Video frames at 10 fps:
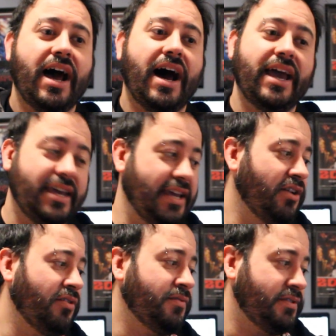I
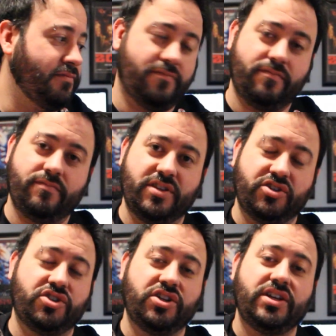hear
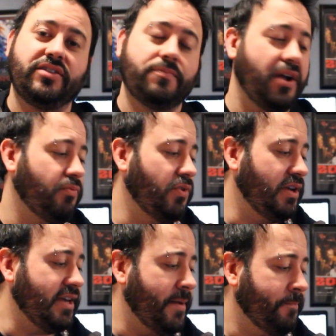this G is my root
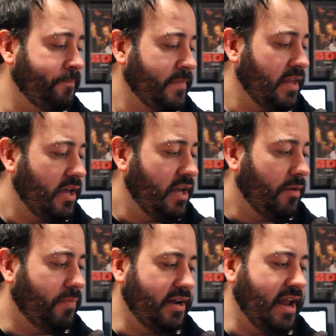again.
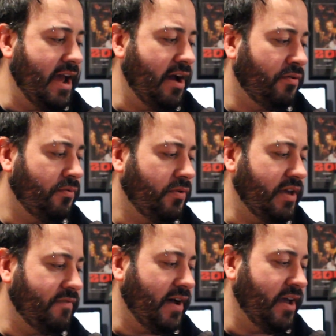But now,
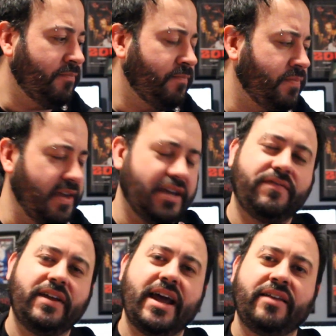if I think
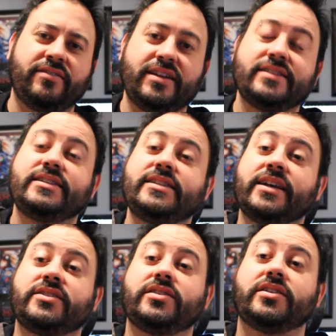of it as that
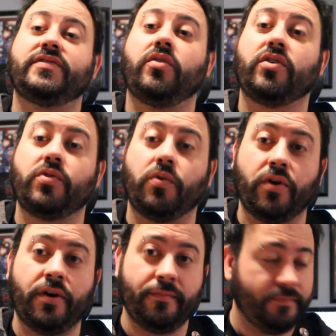6 sus4
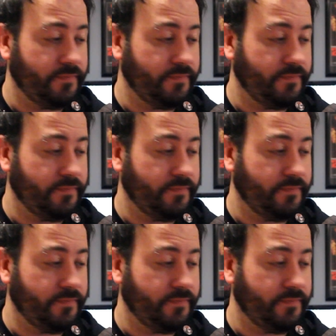chord,